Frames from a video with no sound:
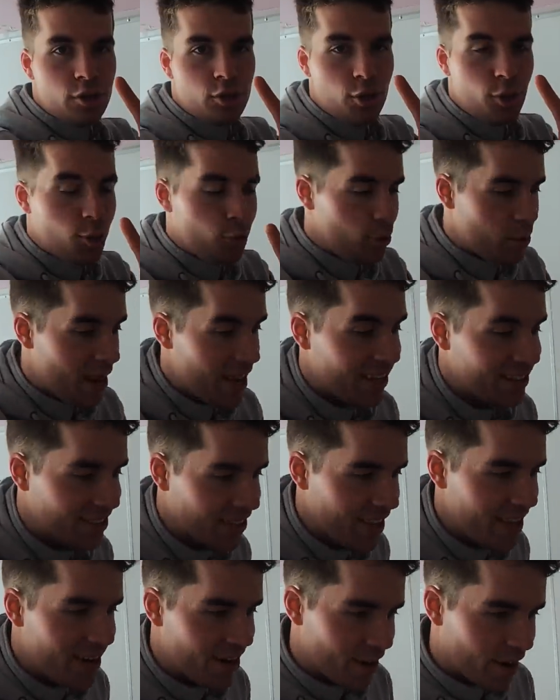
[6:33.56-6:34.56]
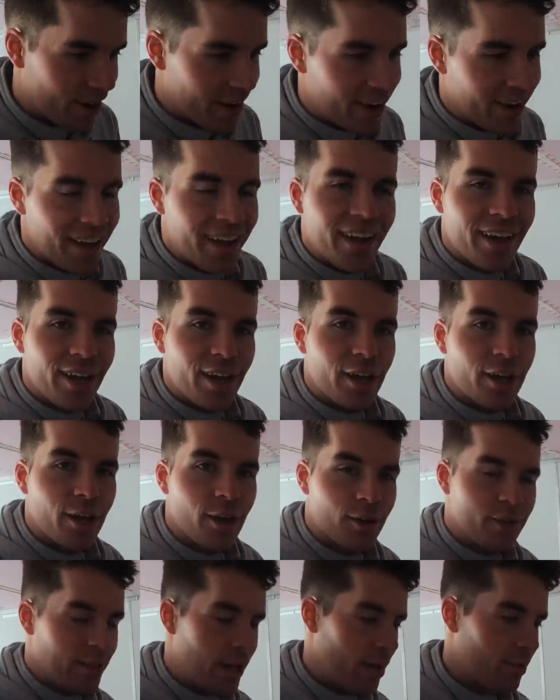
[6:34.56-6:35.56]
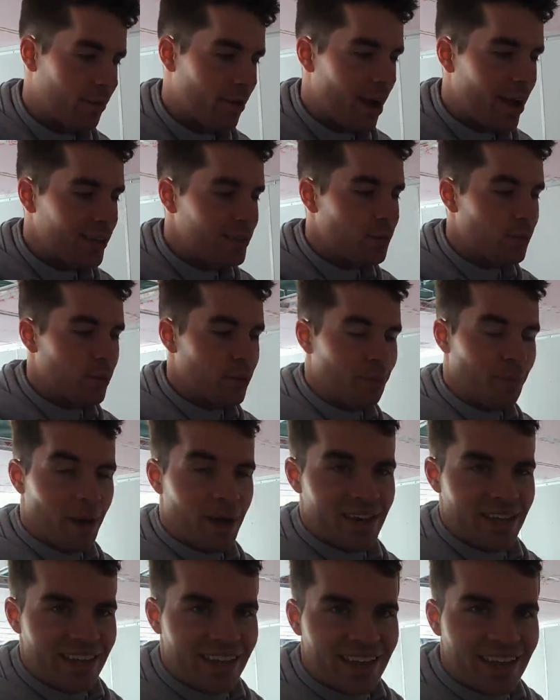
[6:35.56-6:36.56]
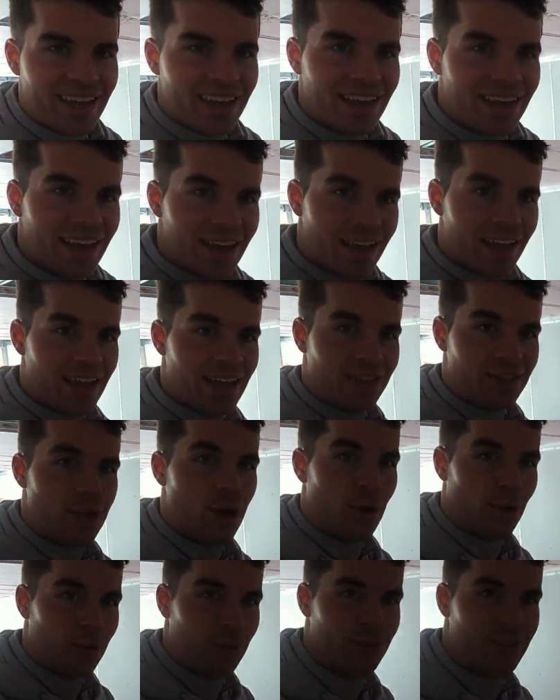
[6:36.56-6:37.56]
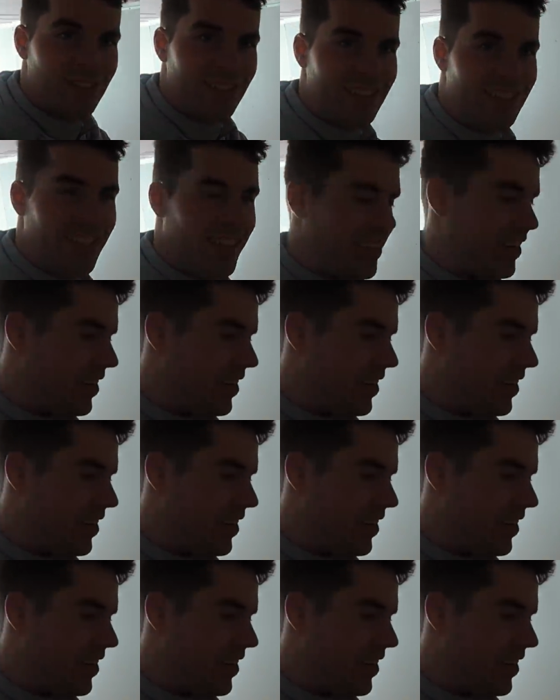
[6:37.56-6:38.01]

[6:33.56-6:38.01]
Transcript: two days later, he goes out and rides with a buddy and totals this